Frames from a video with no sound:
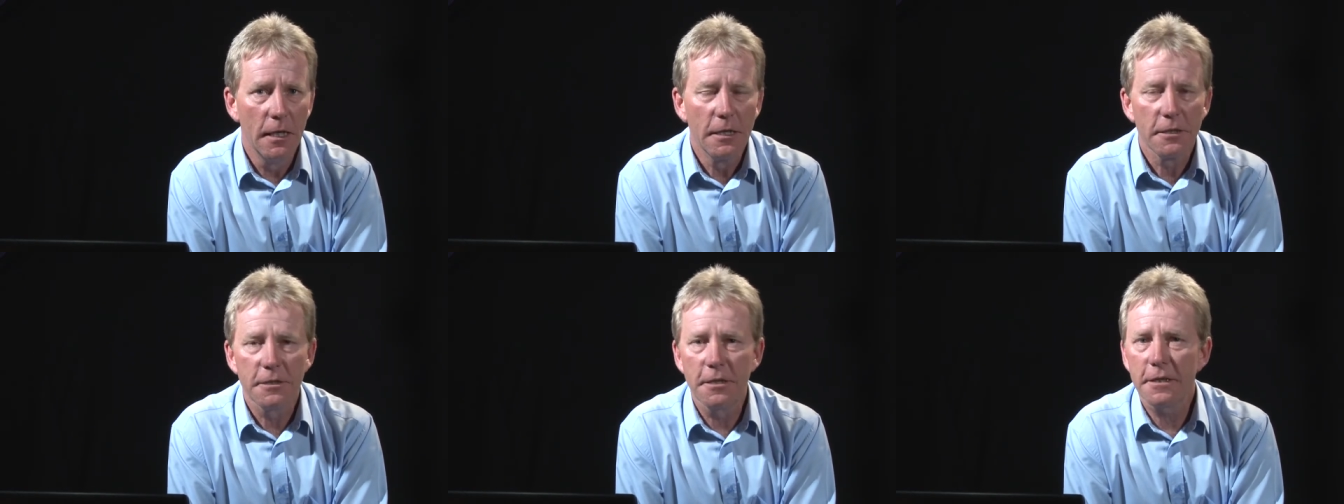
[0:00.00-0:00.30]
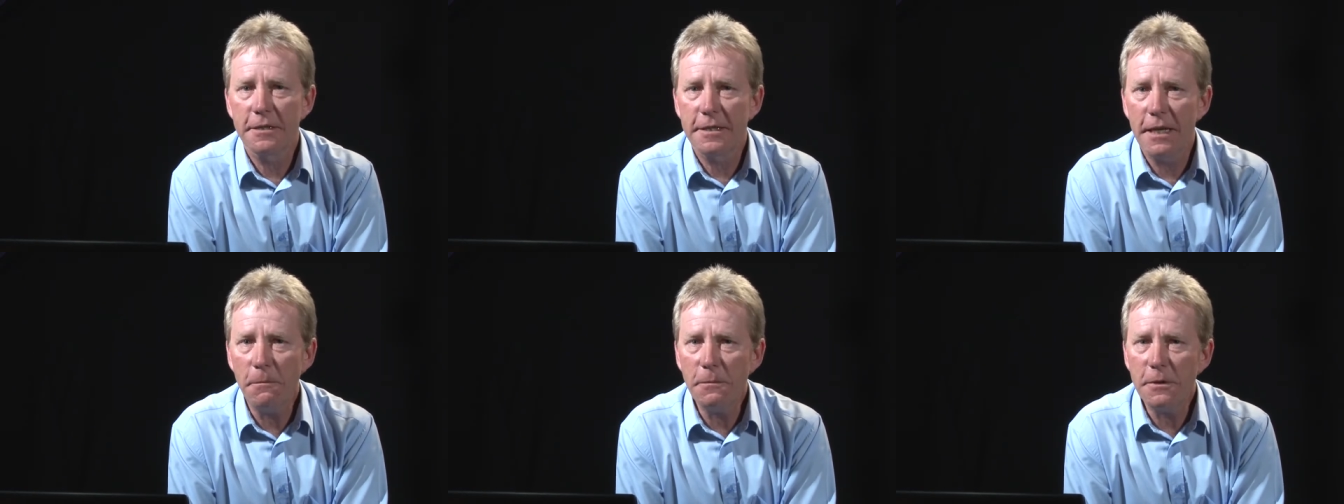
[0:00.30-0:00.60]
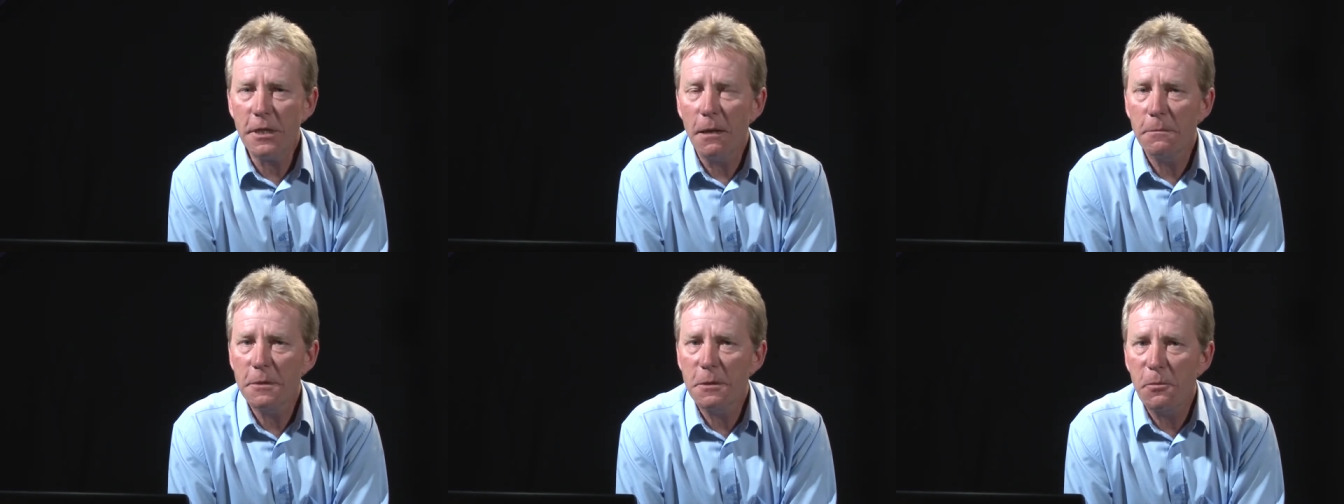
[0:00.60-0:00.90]
So
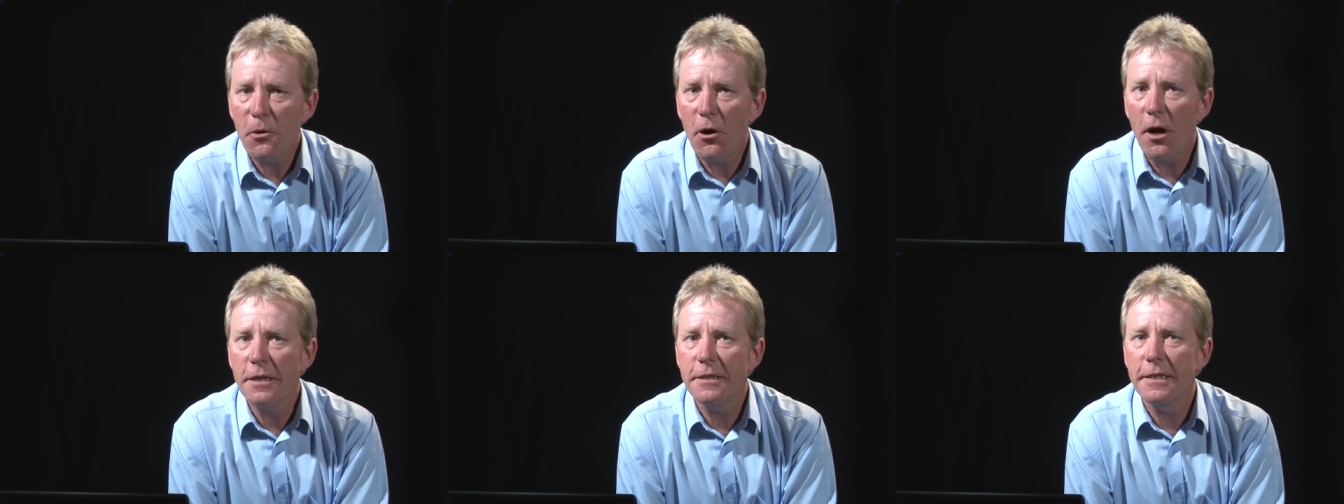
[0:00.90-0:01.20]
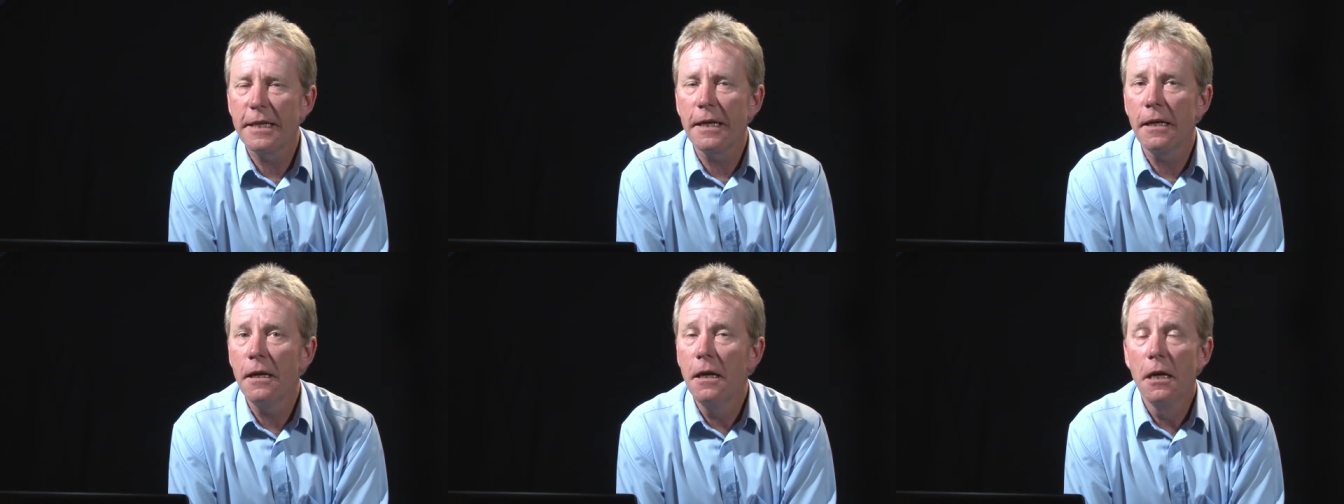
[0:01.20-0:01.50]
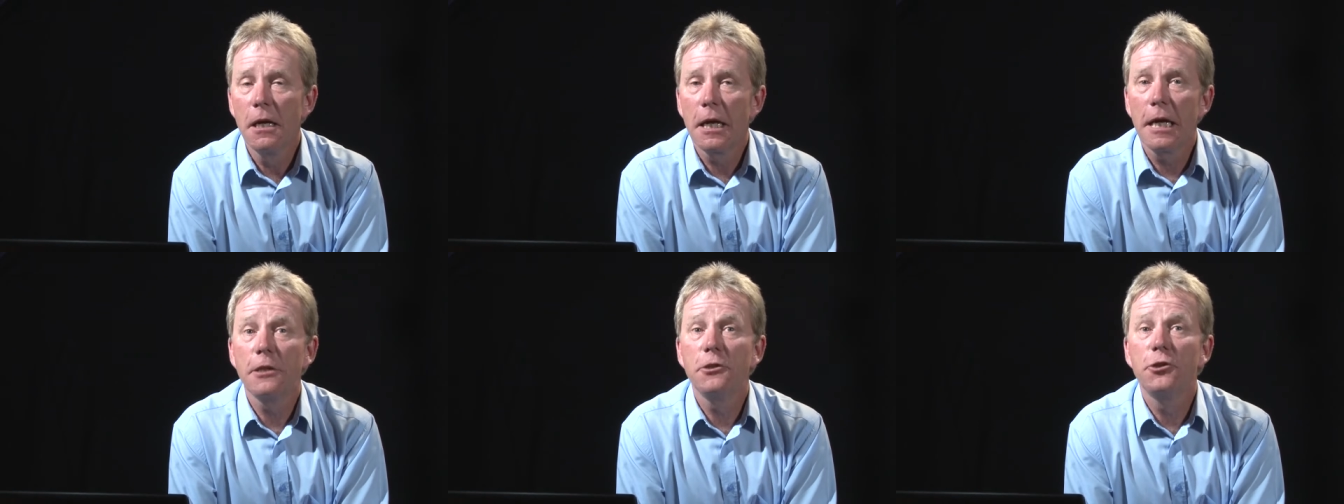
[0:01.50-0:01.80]
sometimes
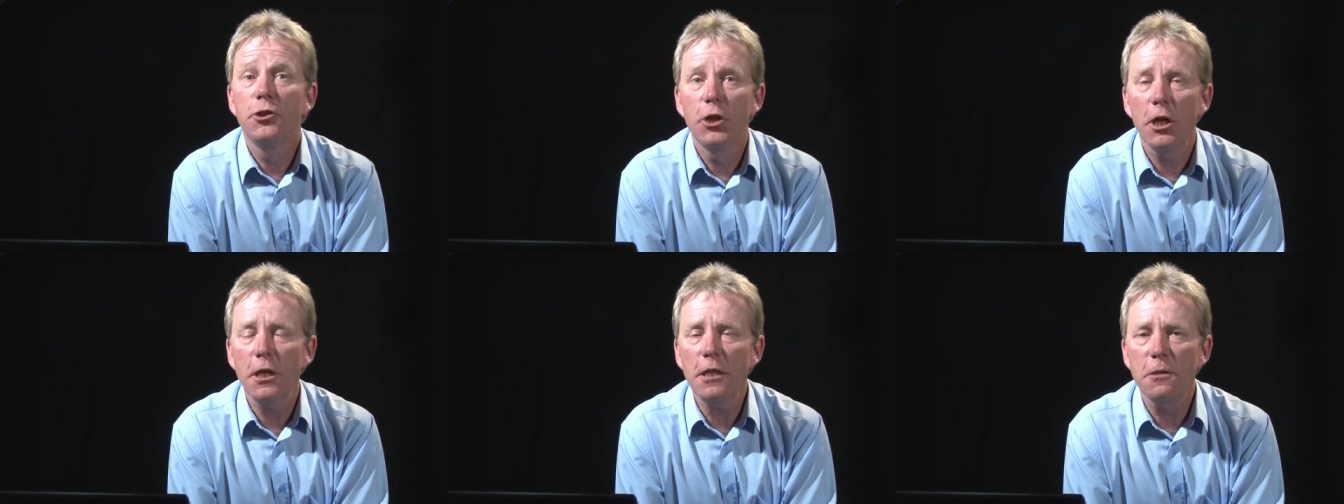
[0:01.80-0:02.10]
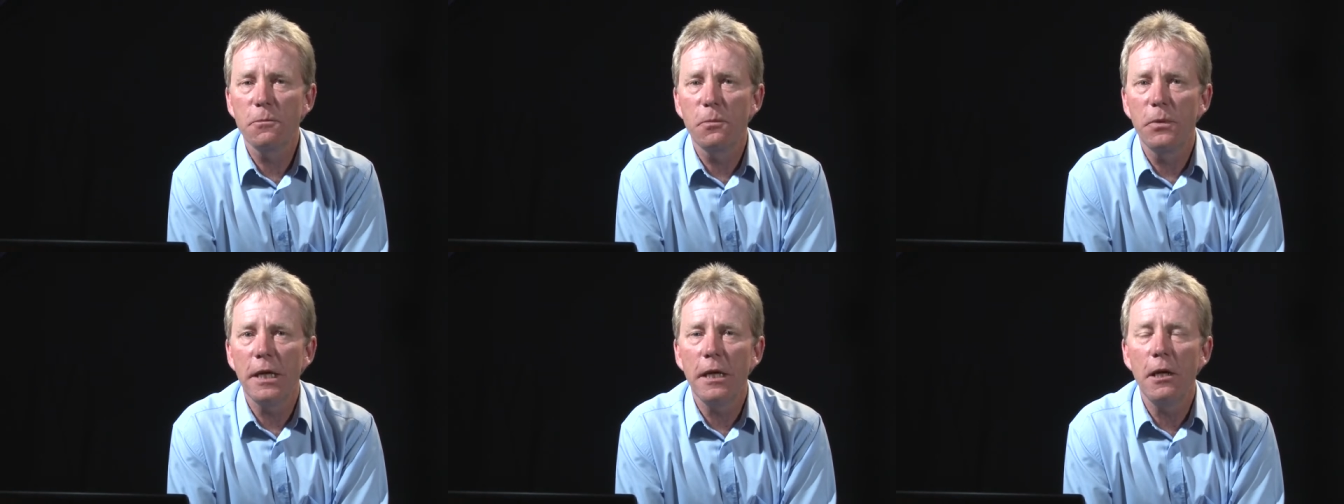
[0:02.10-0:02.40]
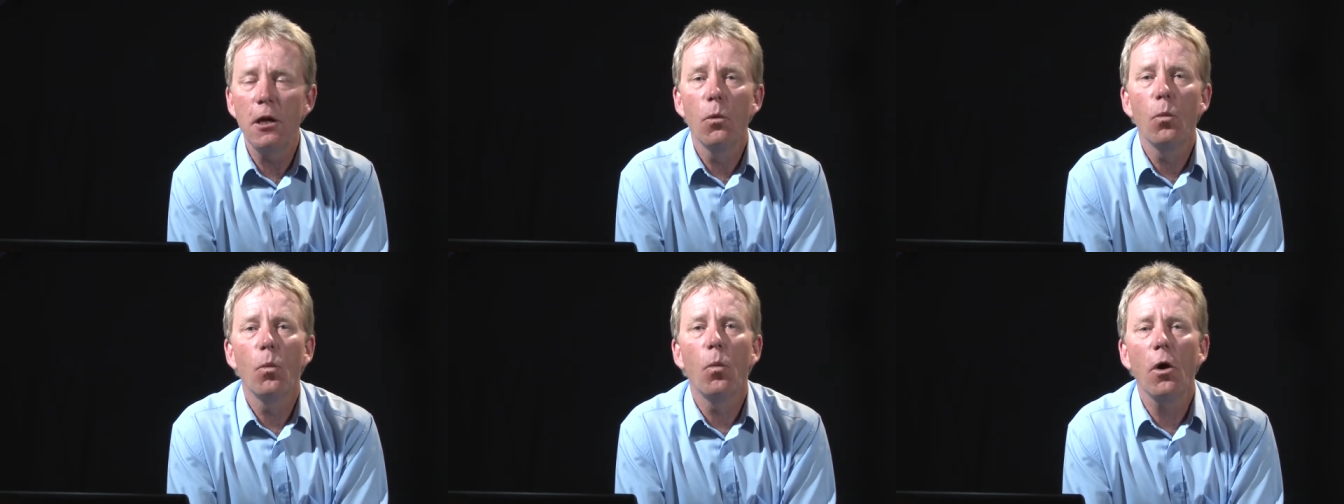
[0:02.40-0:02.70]
pricing can just
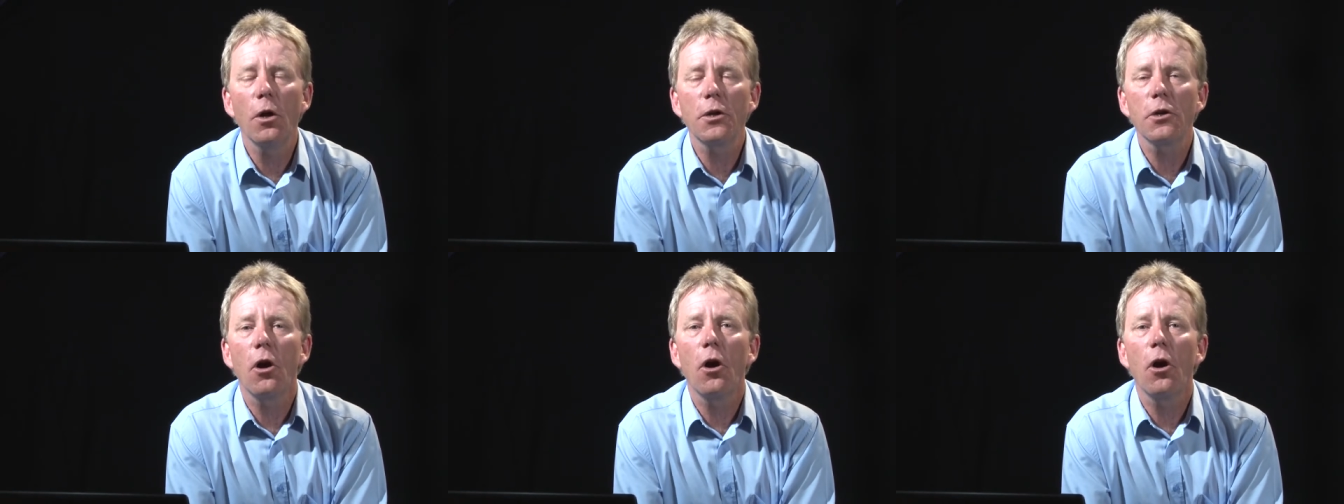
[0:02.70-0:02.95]
be what